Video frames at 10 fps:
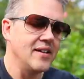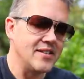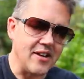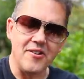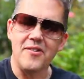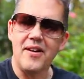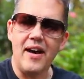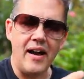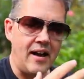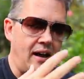So,
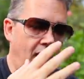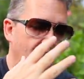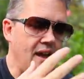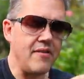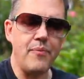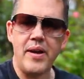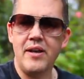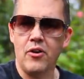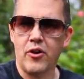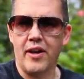uh, I have
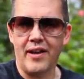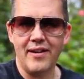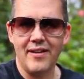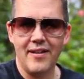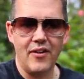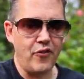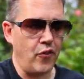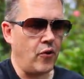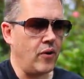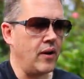been looking
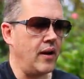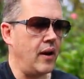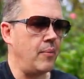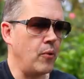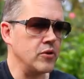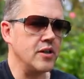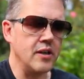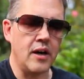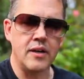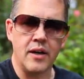for a Porsche
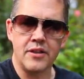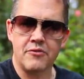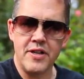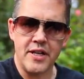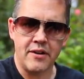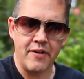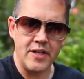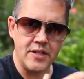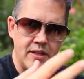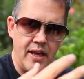993
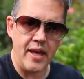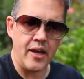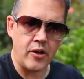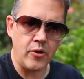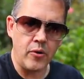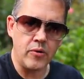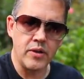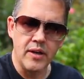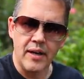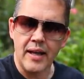generation, the air-cooled,
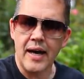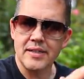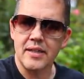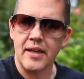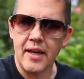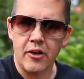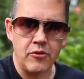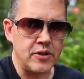last of the air-cooled